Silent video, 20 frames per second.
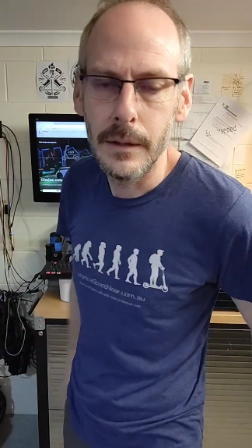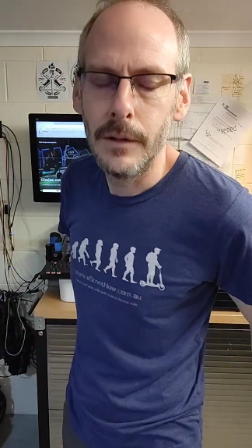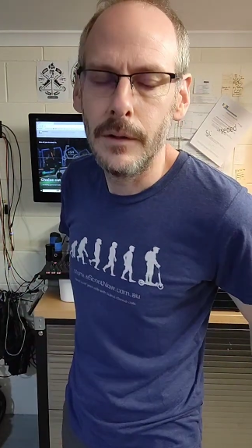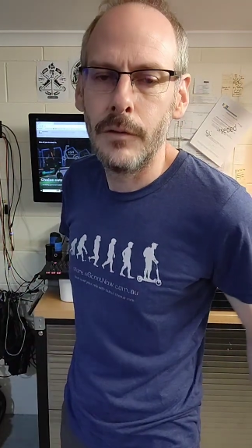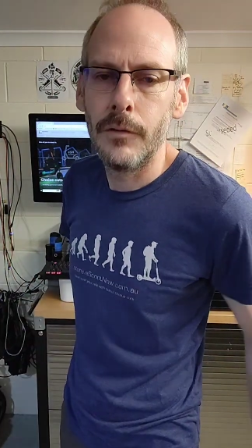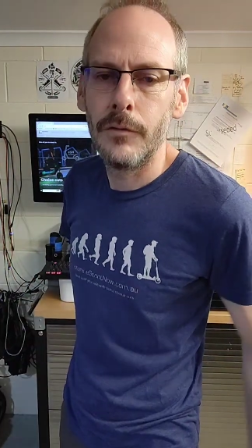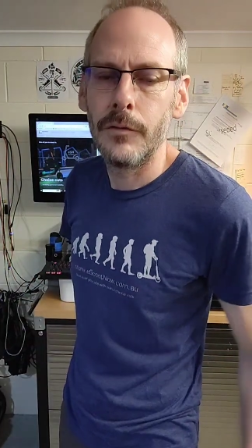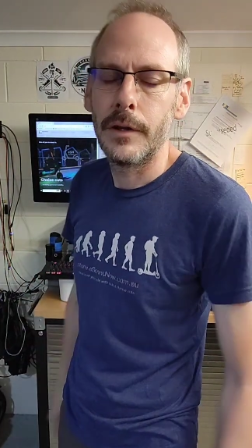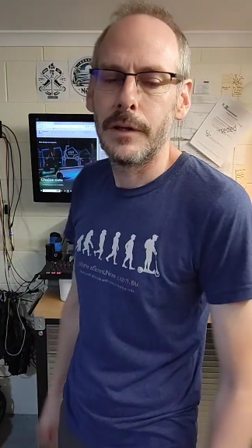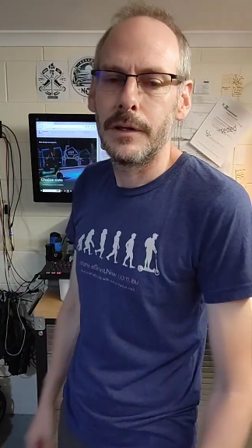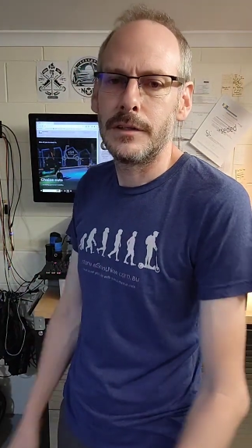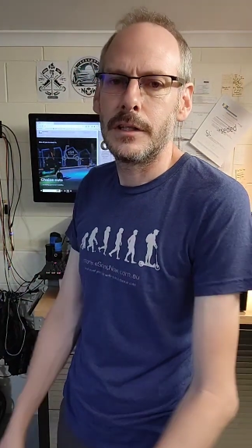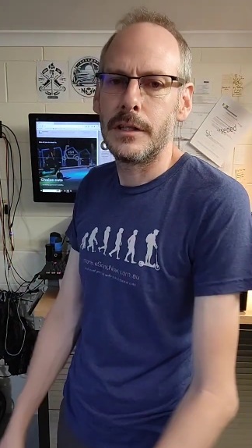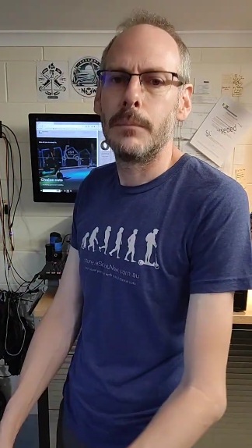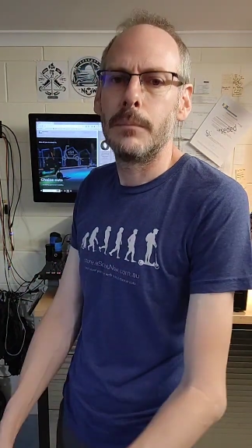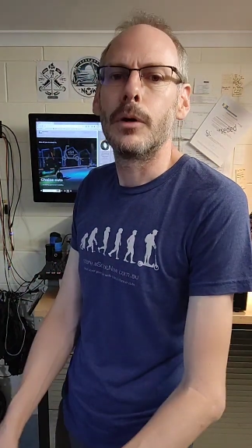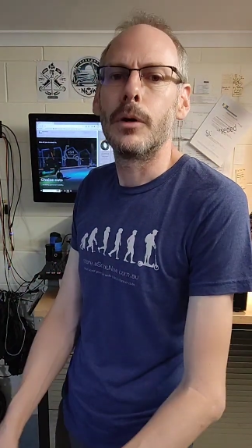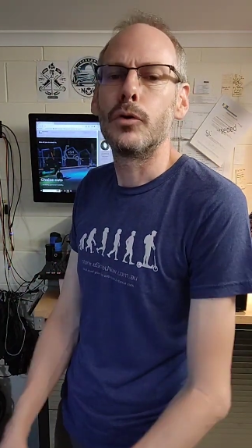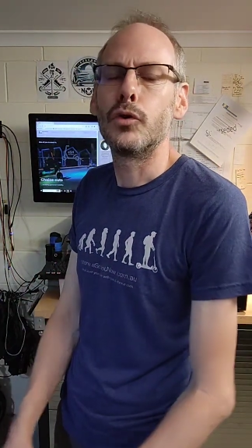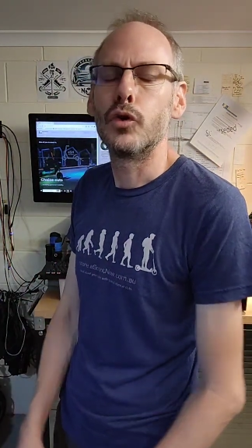So the
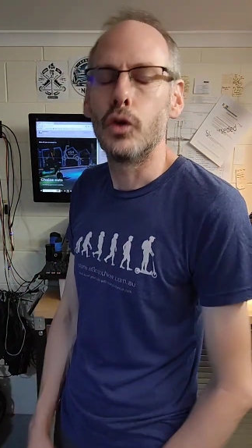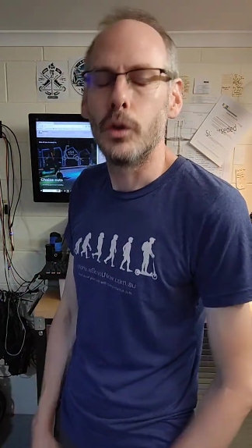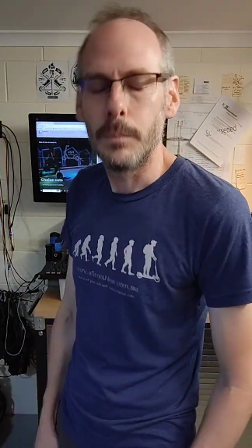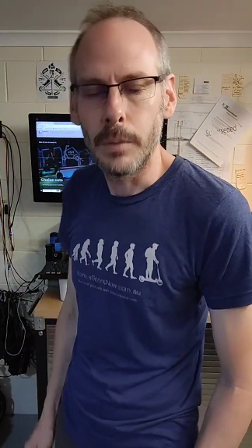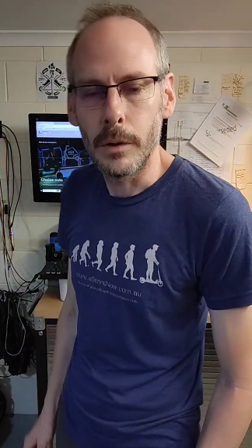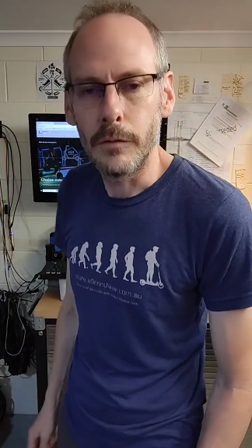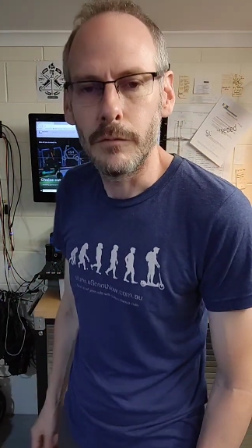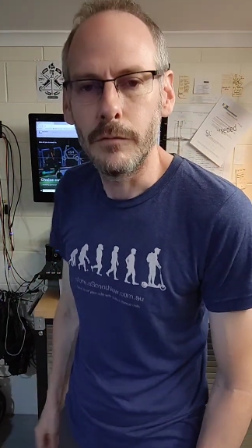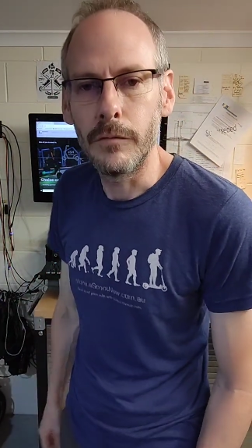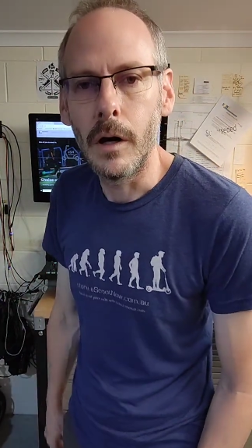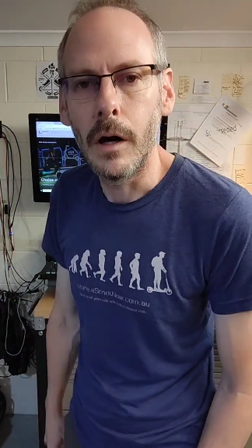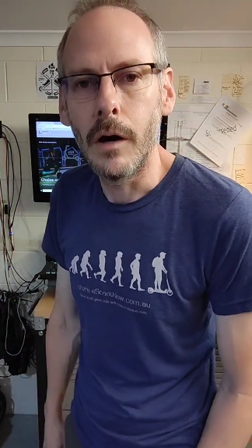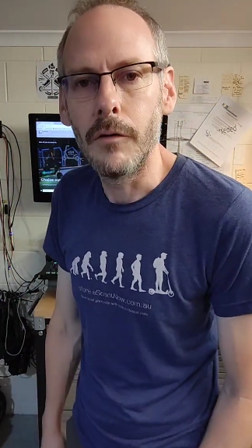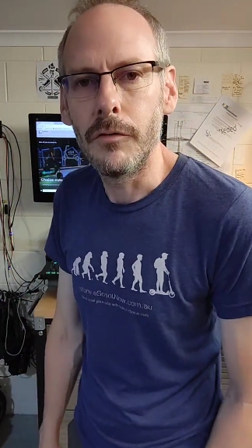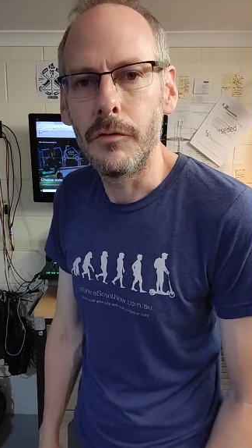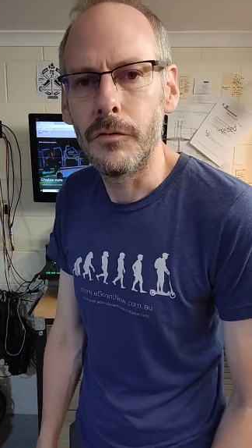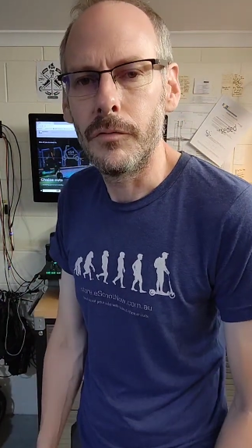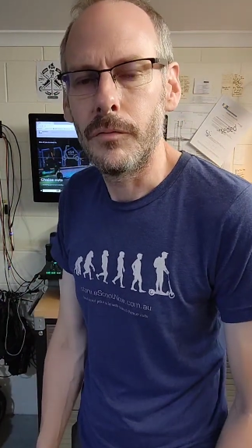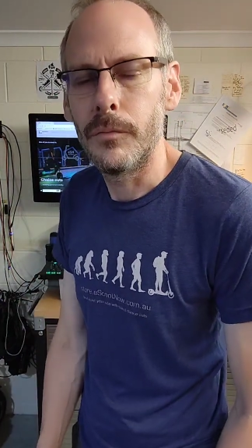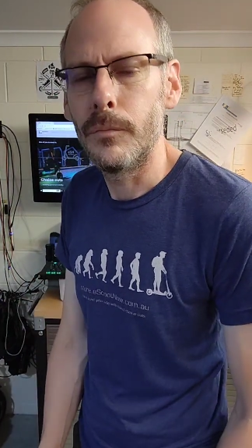10x2.5,
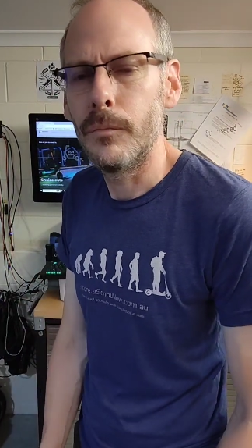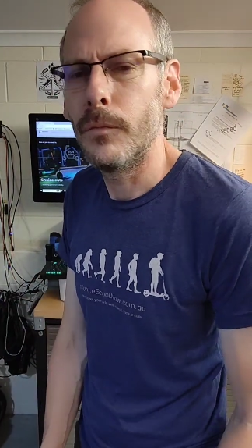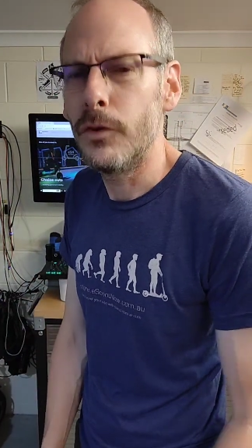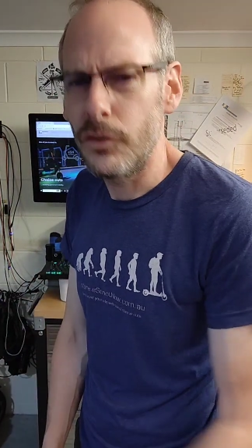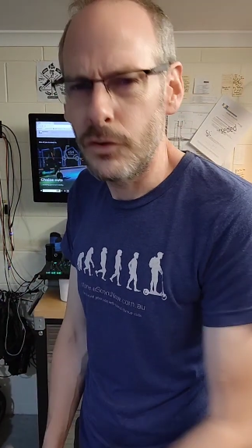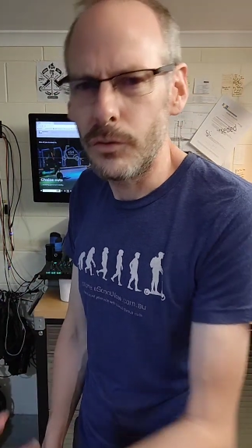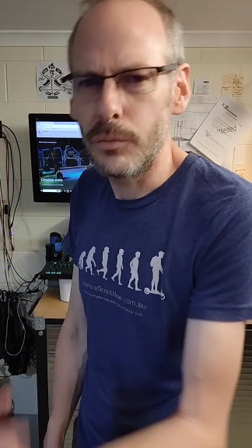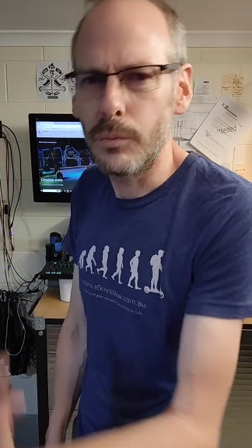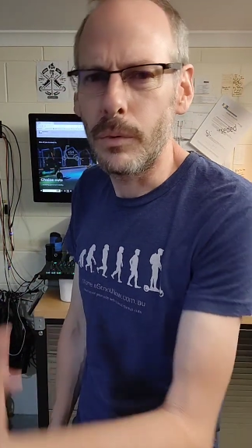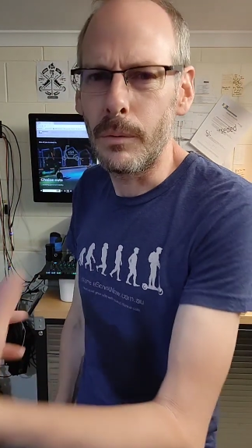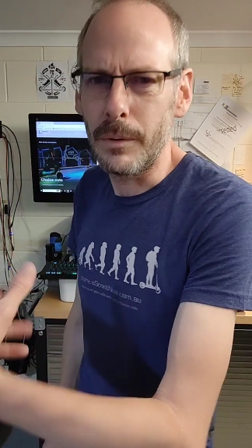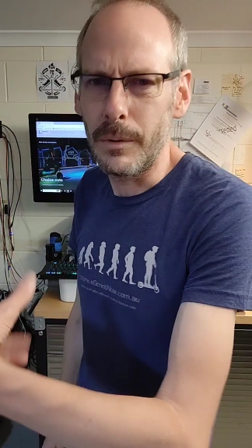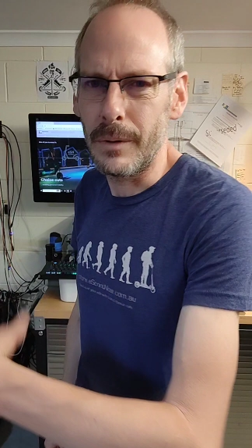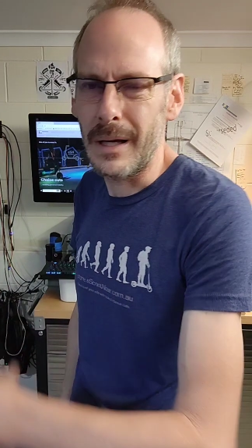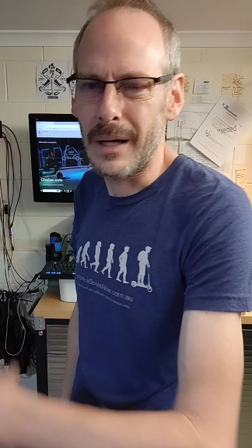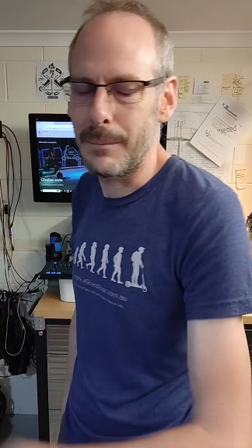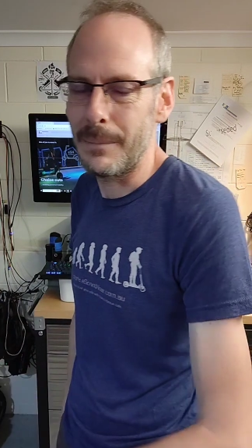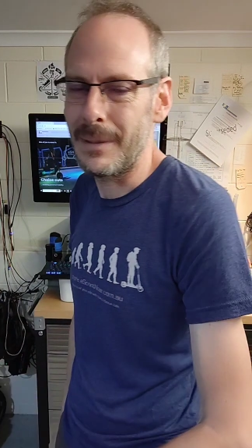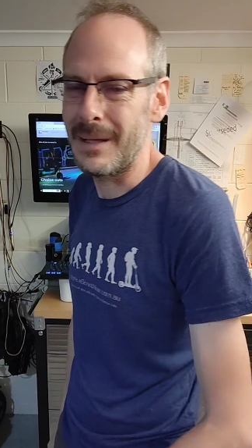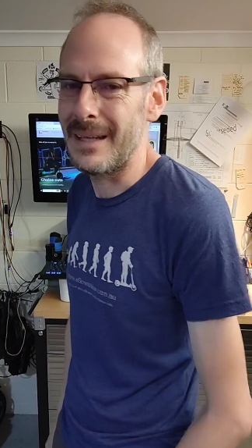which is what we
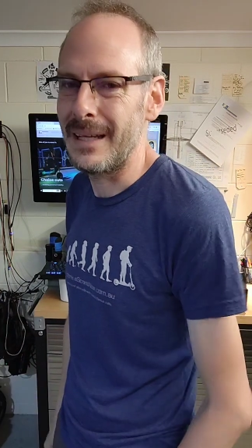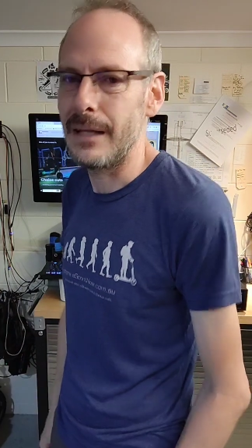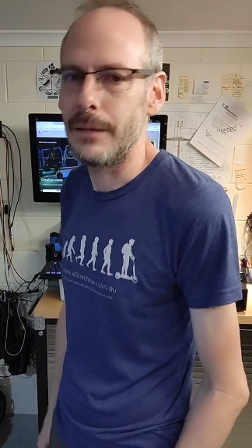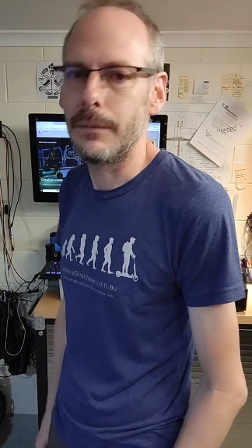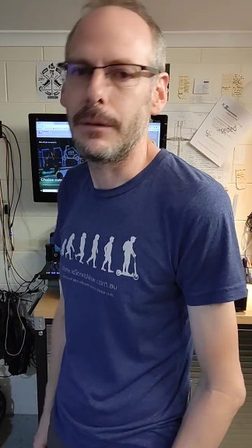recommend anyway,